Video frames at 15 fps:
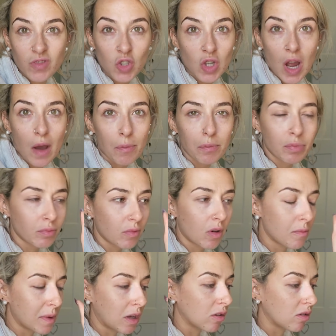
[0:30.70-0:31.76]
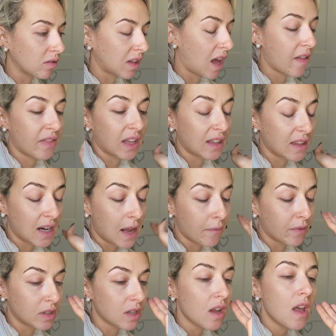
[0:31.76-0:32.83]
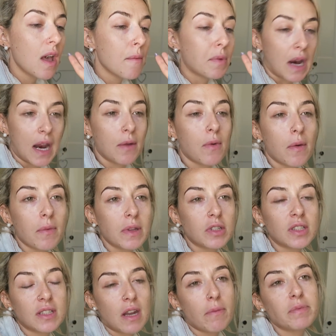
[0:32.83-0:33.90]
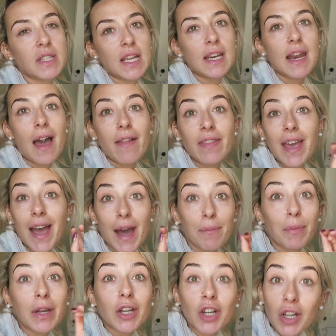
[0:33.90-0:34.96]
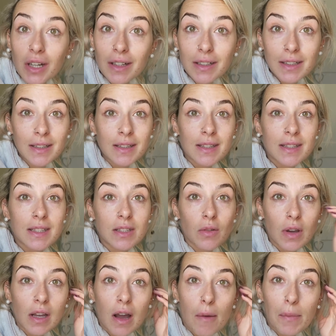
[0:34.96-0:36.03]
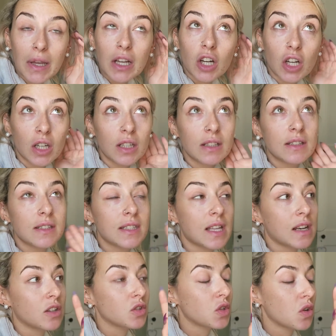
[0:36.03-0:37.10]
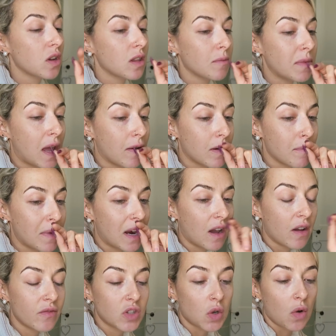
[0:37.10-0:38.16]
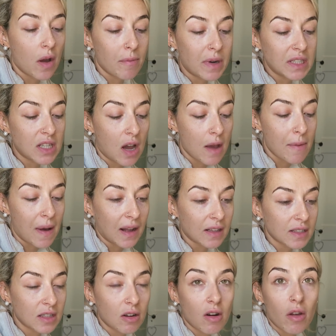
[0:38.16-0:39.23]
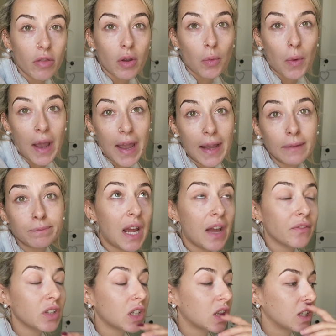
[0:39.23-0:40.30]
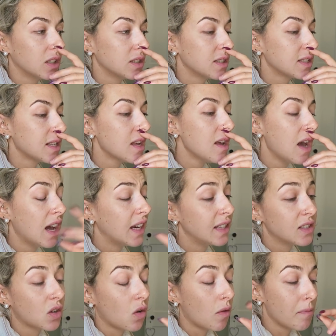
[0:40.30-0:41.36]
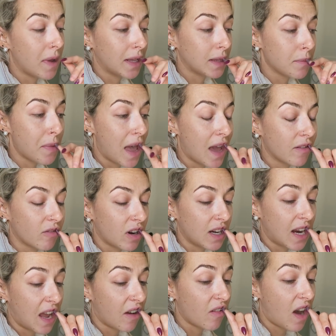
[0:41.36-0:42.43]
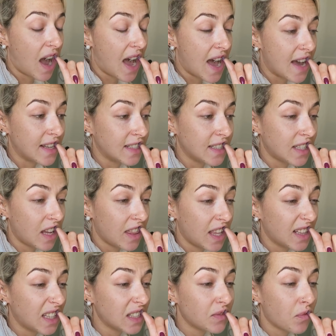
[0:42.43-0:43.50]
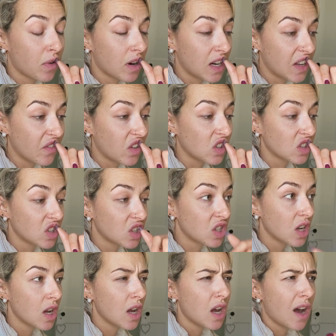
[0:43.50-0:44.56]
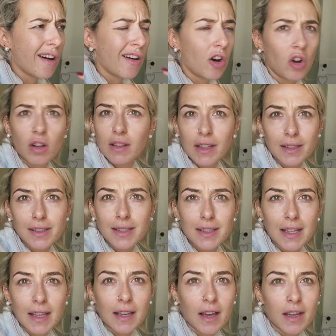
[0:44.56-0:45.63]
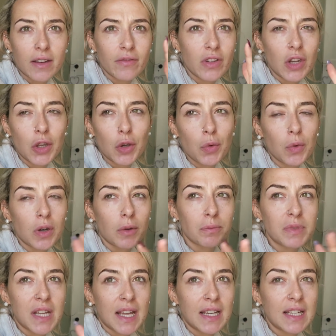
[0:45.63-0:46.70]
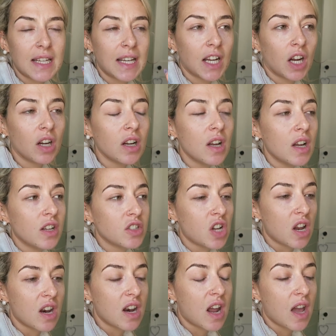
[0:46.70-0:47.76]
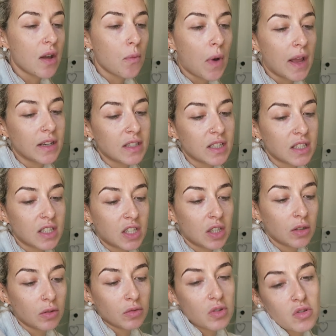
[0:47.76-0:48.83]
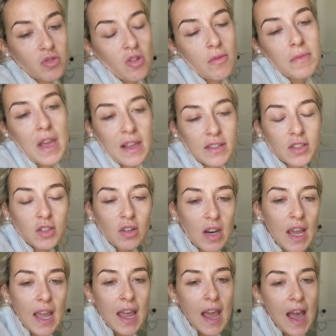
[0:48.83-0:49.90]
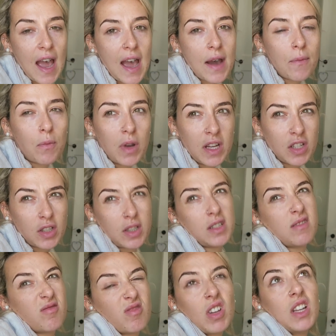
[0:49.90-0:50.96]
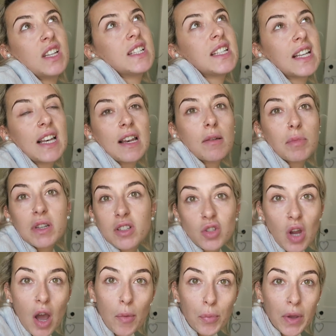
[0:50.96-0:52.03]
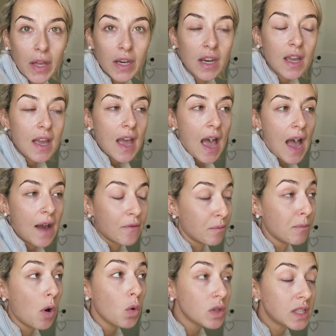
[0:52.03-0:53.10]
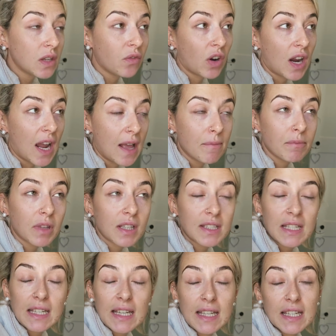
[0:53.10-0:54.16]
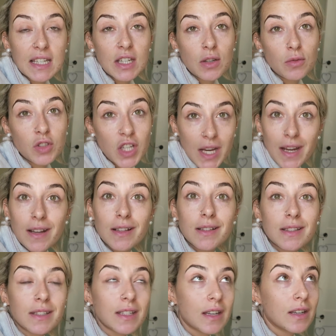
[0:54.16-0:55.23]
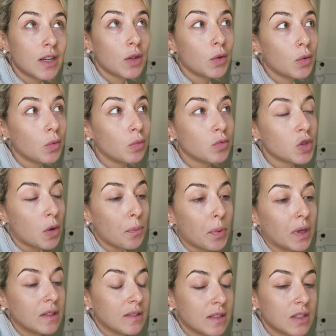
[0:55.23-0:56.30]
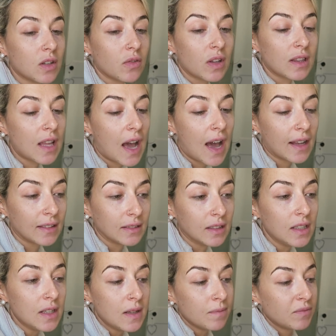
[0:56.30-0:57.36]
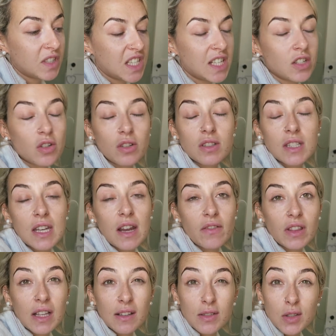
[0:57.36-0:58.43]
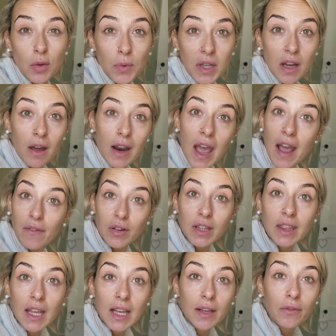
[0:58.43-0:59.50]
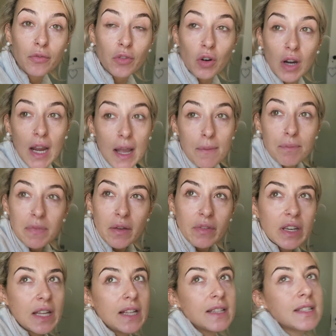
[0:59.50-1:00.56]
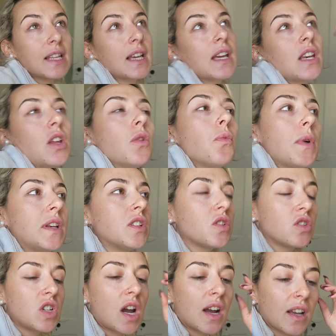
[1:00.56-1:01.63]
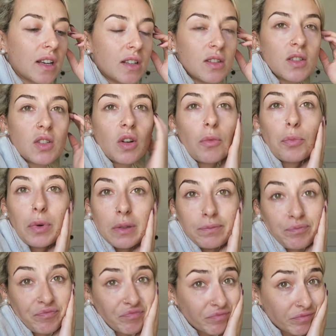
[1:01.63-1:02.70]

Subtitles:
shop. Oh my god, can't think of the name, but anyway, we stopped in and they have my curtains. So I got my curtains and I'll show you them now in a minute. I don't have my tie backs, they're on their way, but I have the curtains. I need to go and make the bed right now, and I think that's pretty much all that's like kind of new and updated here. John and I went to Dundrum yesterday and we just kind of did a little bit of shopping, mostly for him because he needed new jeans and new jumpers and stuff like that, and t-shirts and everything. So we got everything for him. Then he needs like a new winter jacket and stuff, but